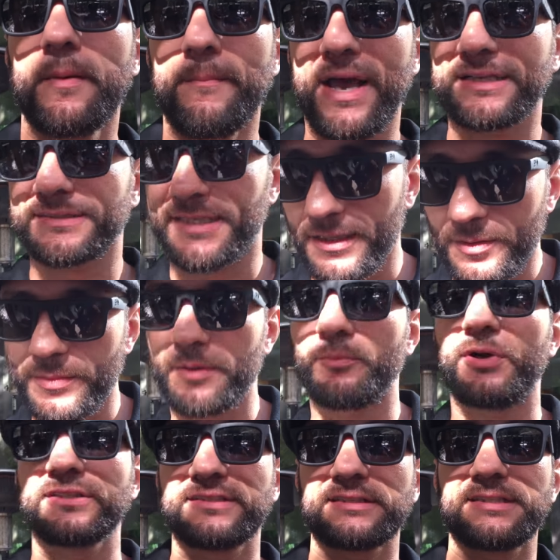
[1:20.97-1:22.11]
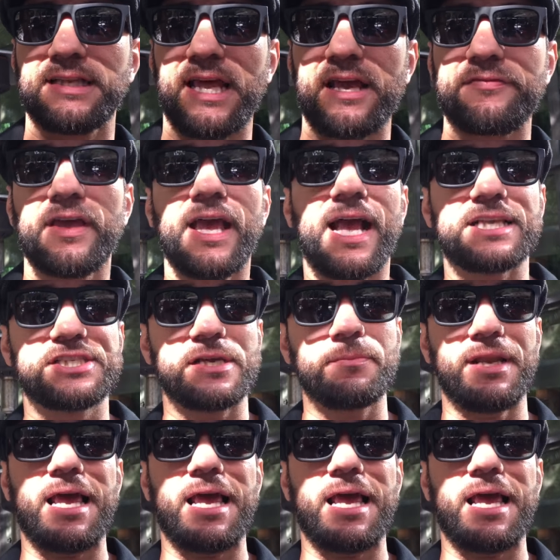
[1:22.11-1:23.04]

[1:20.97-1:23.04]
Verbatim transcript: Max Kellerman brings it to life, and Jim